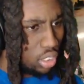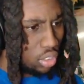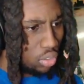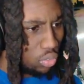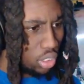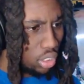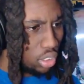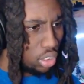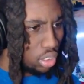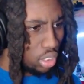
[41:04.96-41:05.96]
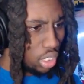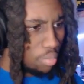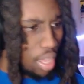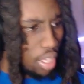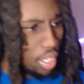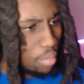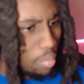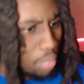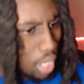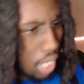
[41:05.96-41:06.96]
But am I
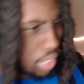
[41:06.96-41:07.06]
blind?